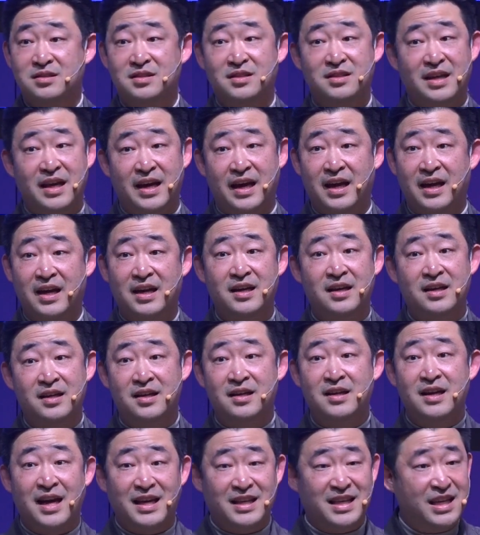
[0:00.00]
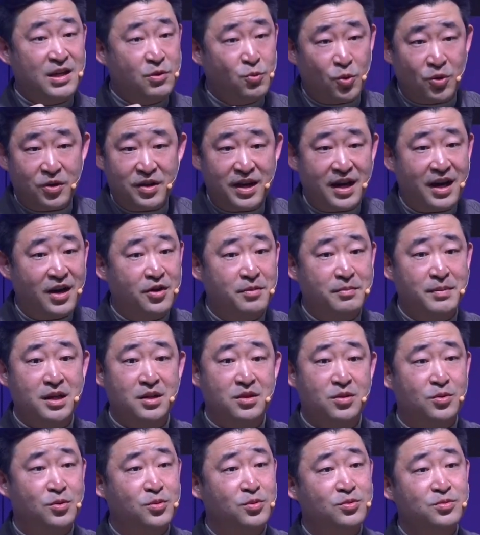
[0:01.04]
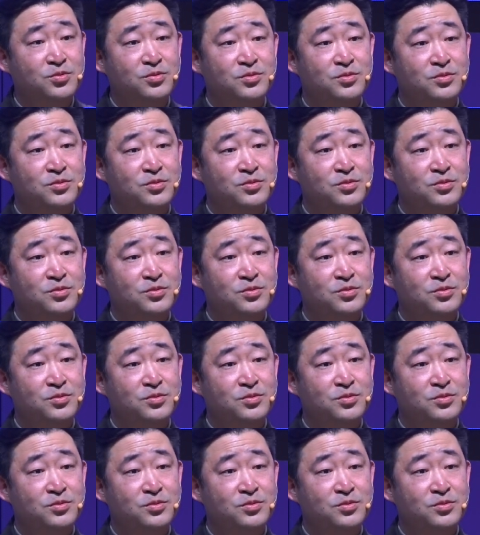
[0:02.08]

today, and He will carry me through.